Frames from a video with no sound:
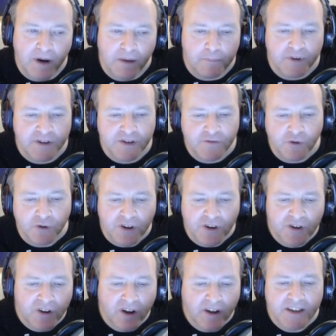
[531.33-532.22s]
But you've got a
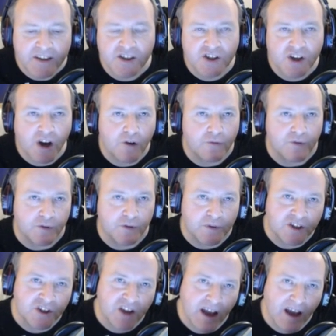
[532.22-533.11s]
nice turret
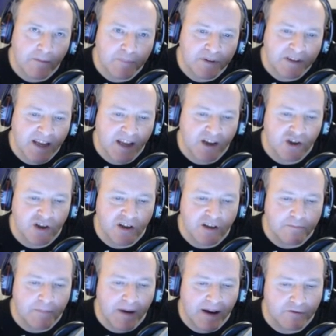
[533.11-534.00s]
which can potentially
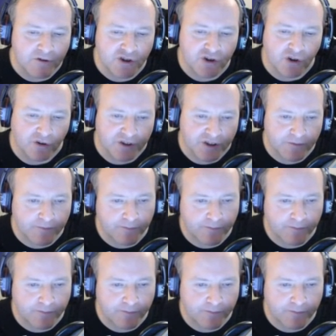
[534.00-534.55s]
bounce shots.